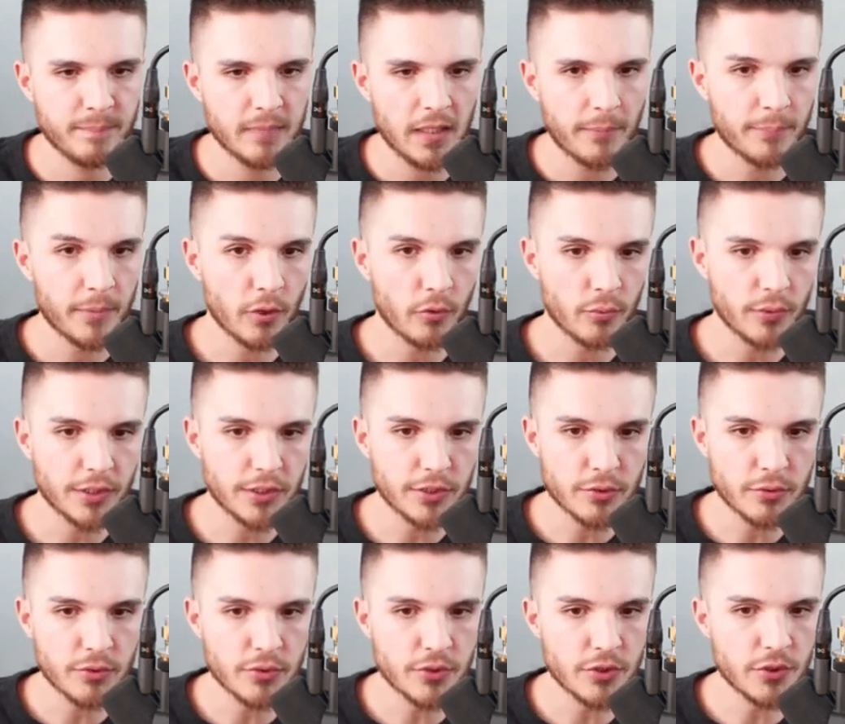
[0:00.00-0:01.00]
But when you
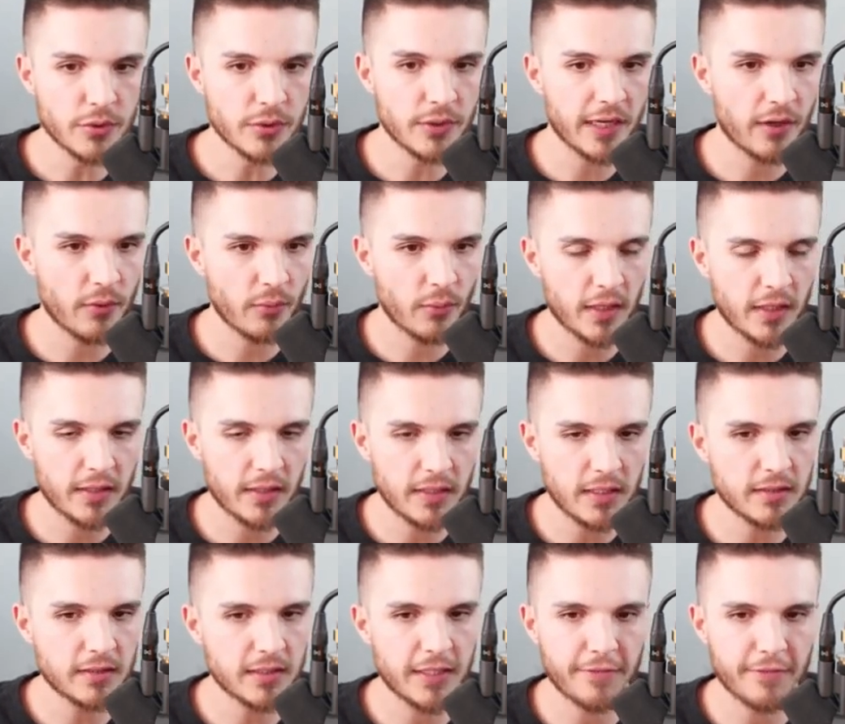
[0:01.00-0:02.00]
do get one of these
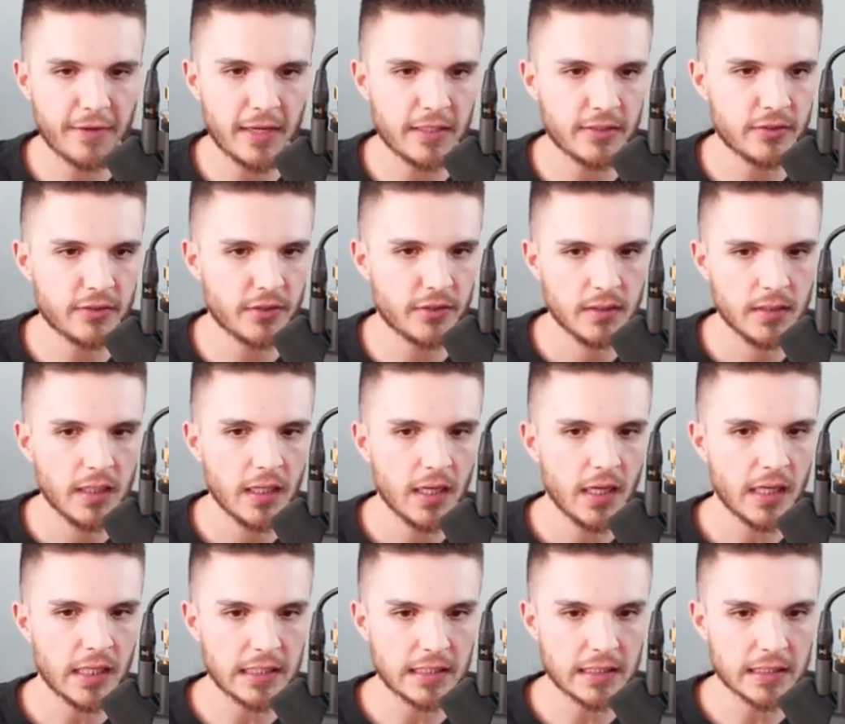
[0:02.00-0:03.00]
investors,
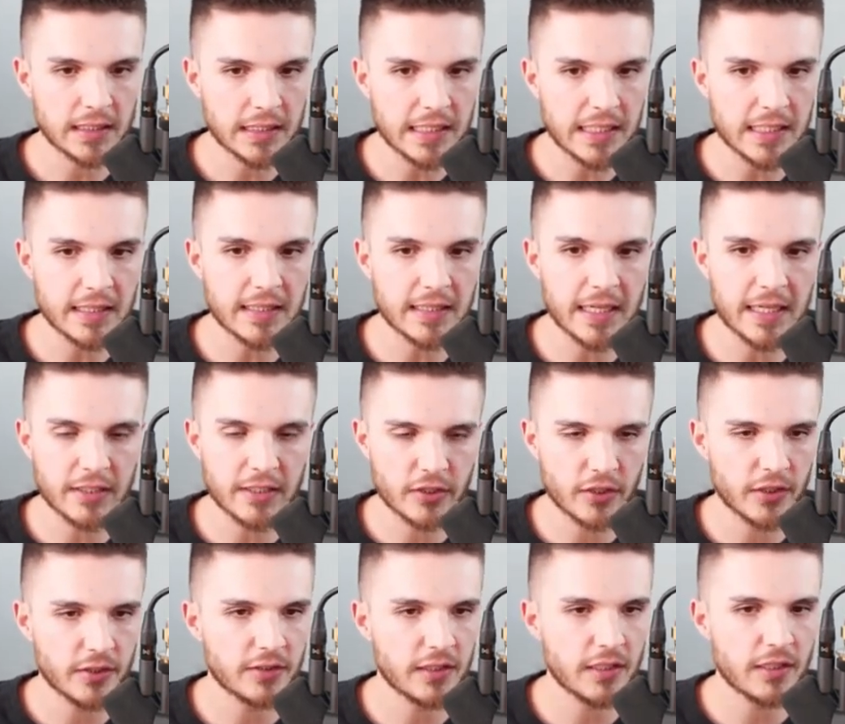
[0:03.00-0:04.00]
a lead that turns
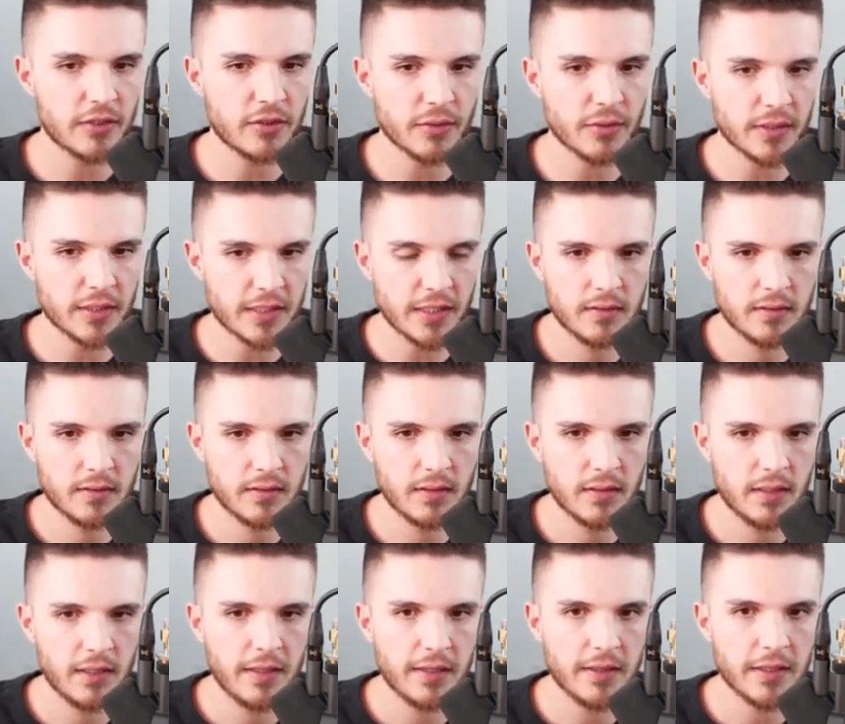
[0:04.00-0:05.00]
into a deal,
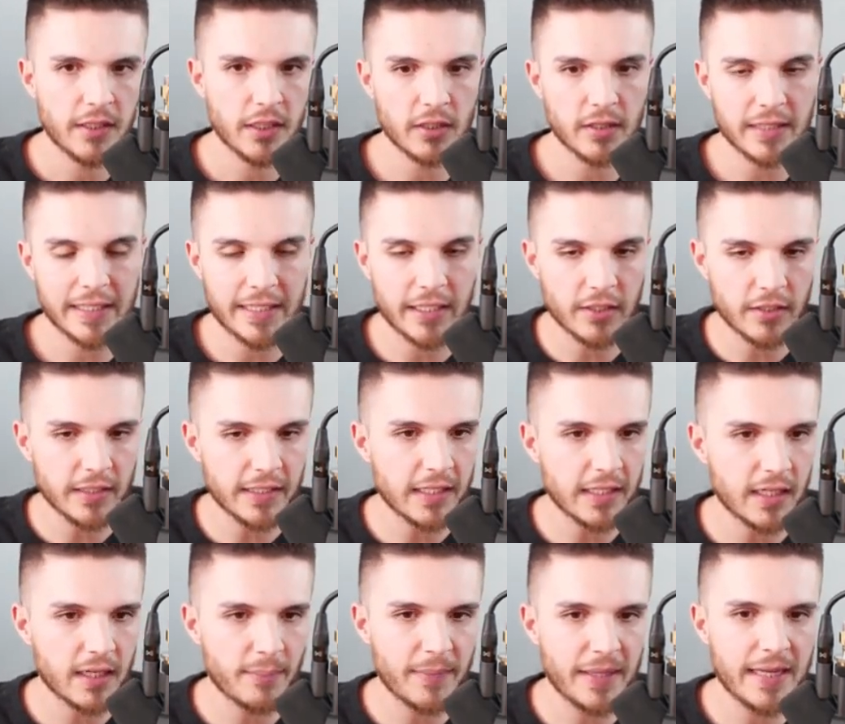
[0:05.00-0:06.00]
they're literally going to
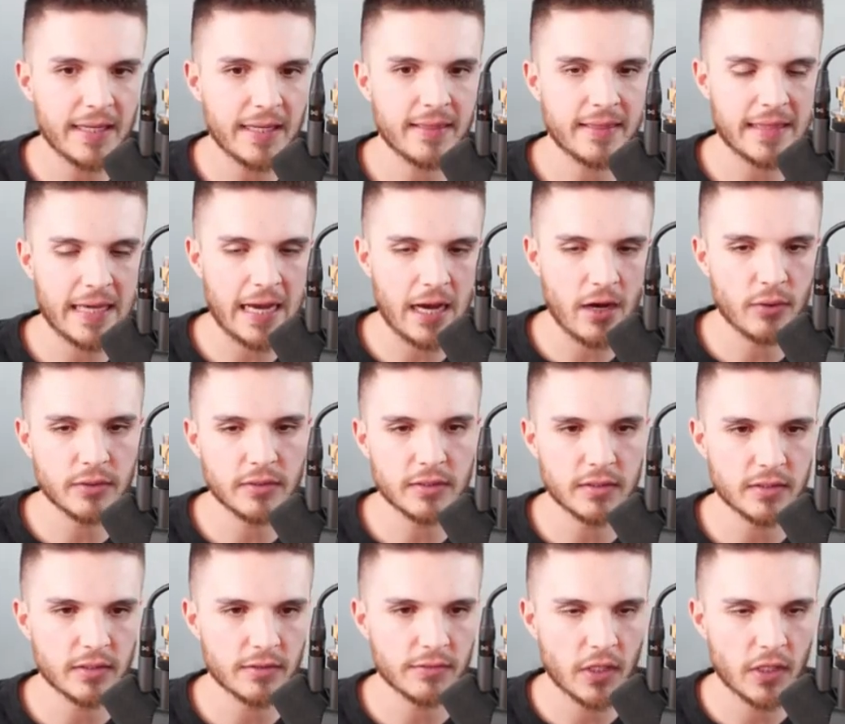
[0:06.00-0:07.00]
make thousands of
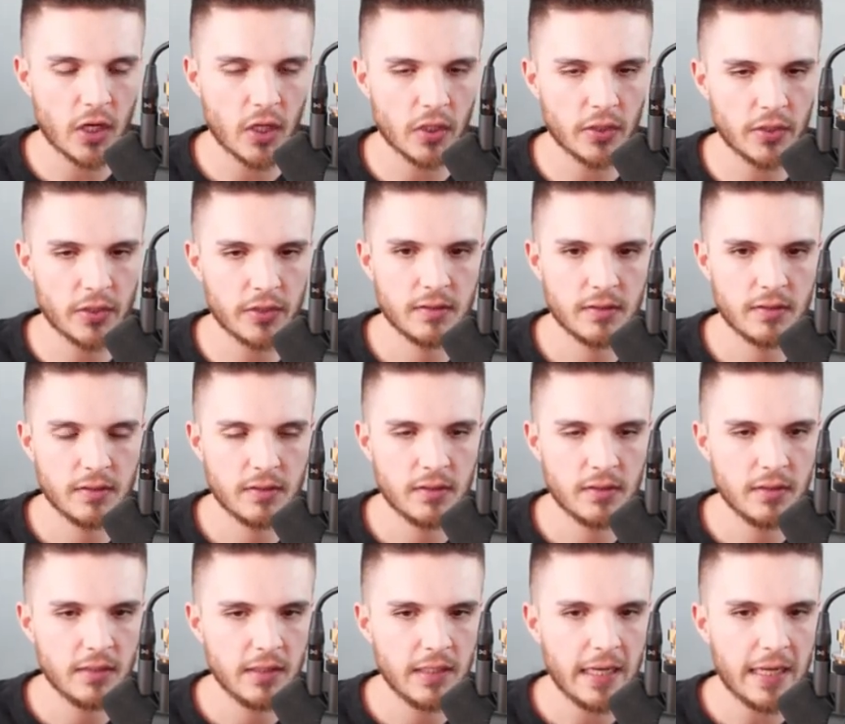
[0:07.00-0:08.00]
dollars
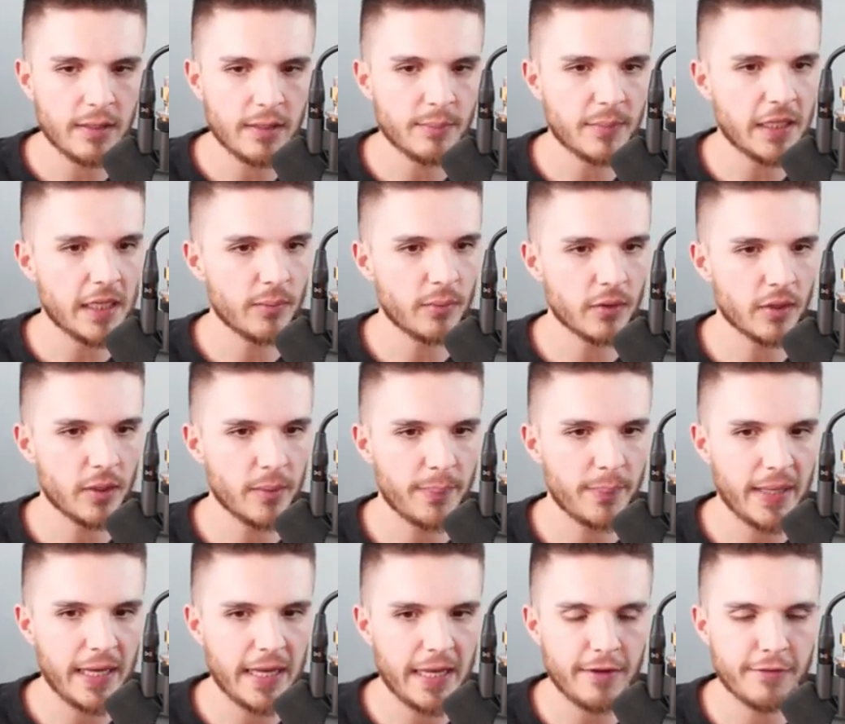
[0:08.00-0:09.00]
and be able to
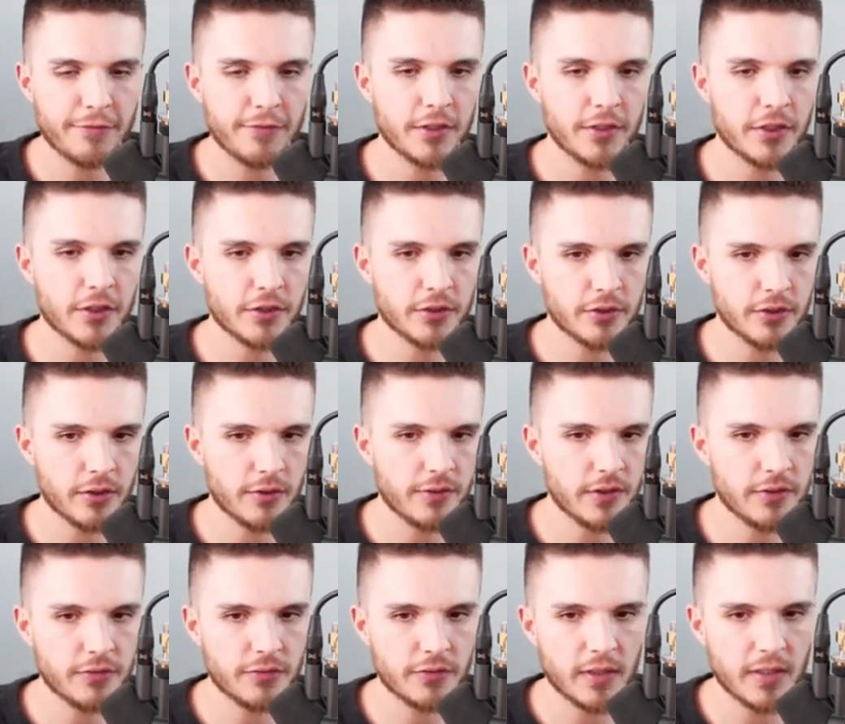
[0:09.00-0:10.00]
pay for your service
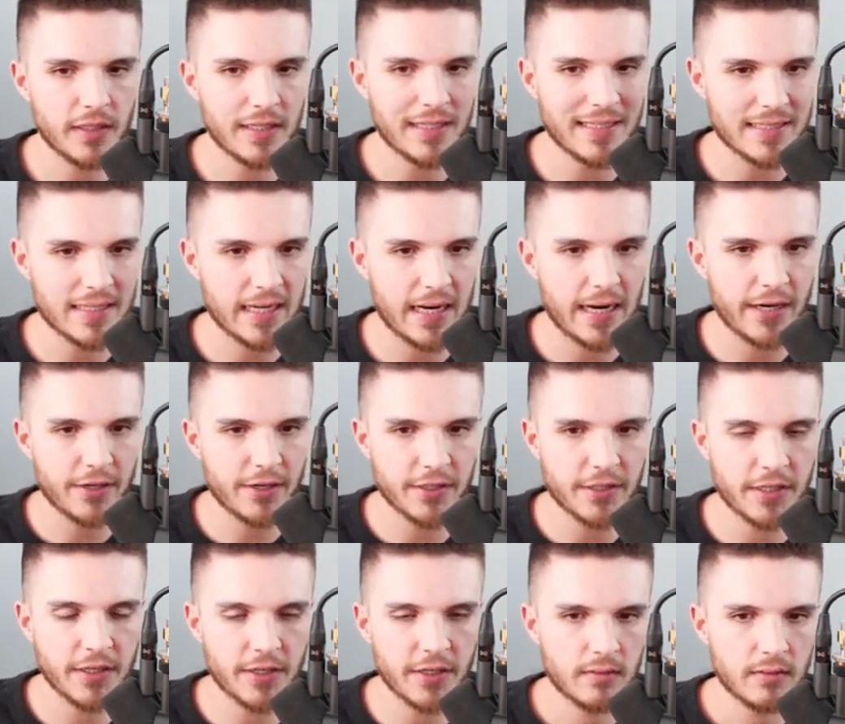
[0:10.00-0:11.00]
for an entire
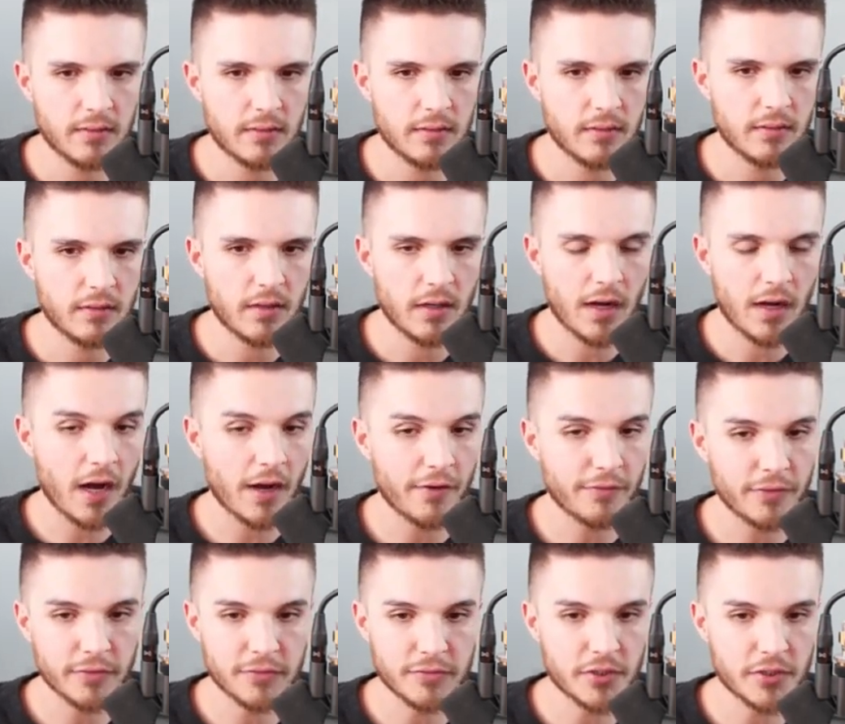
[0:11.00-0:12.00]
year off of
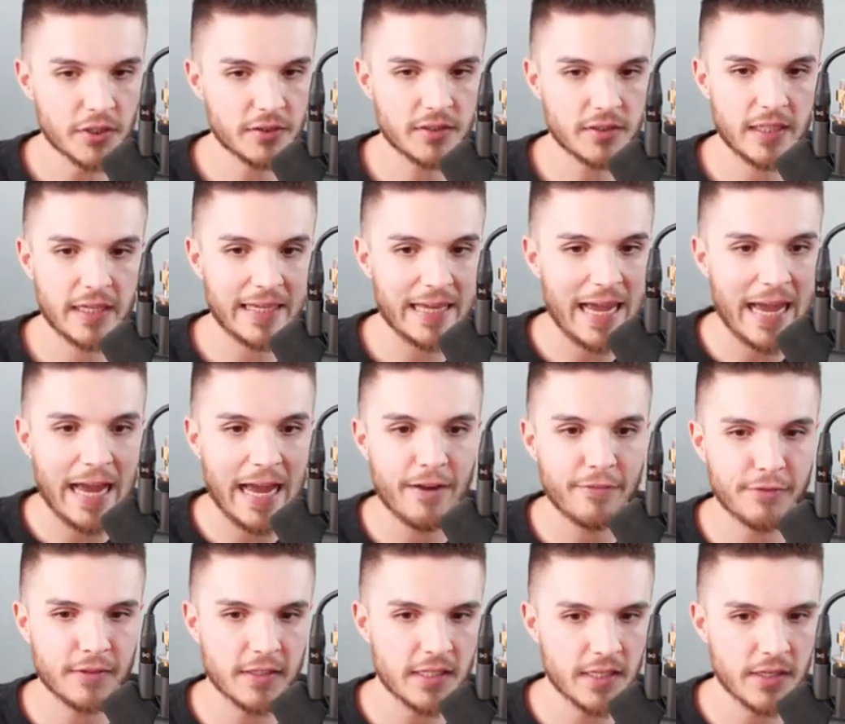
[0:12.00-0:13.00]
just like half a
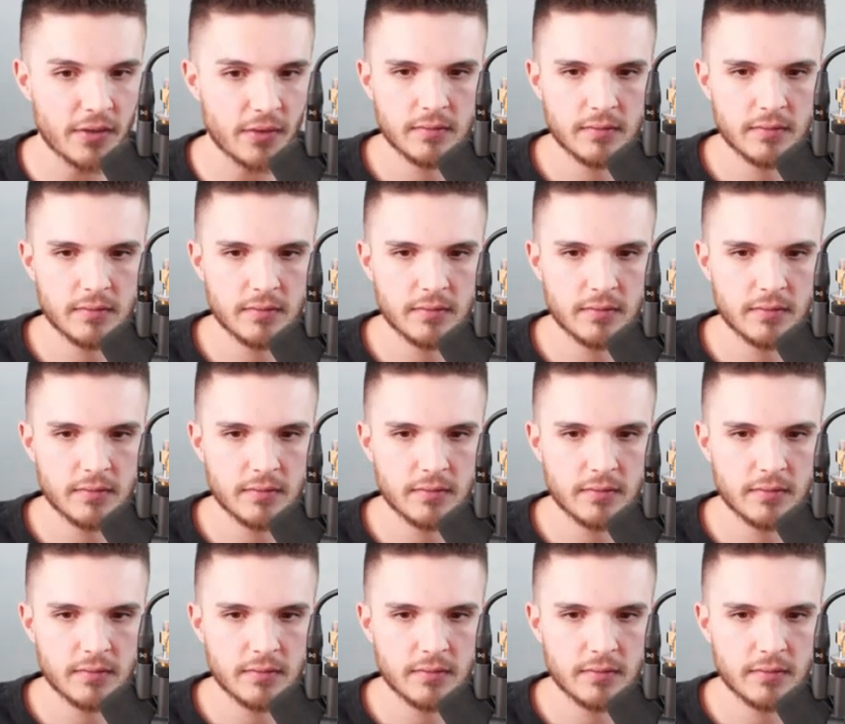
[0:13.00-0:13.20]
deal.